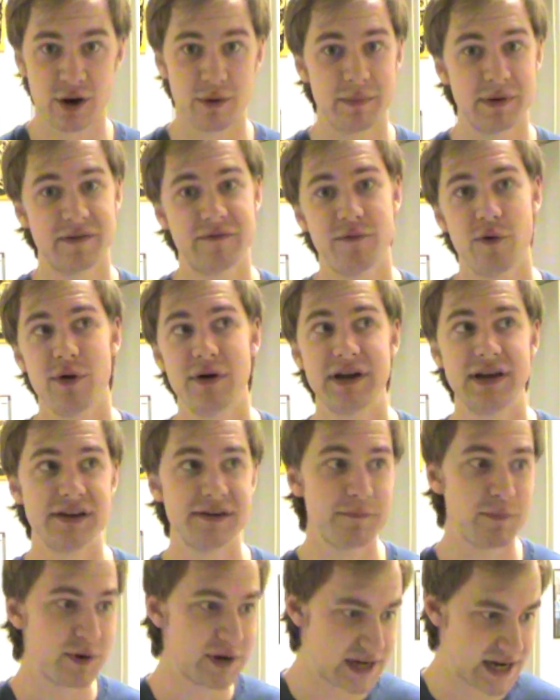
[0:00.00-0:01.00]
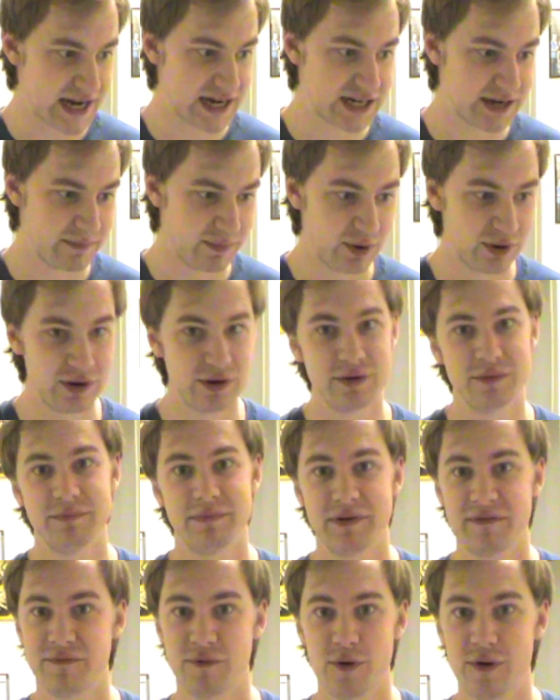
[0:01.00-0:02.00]
or before it gets predictable, or
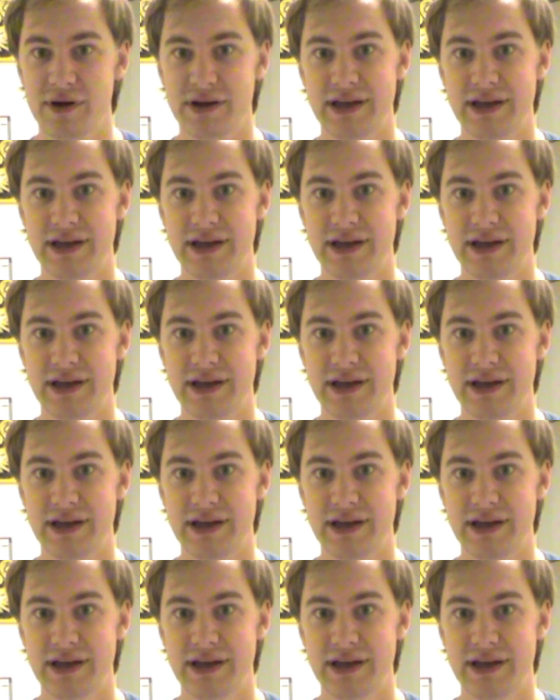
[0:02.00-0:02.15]
before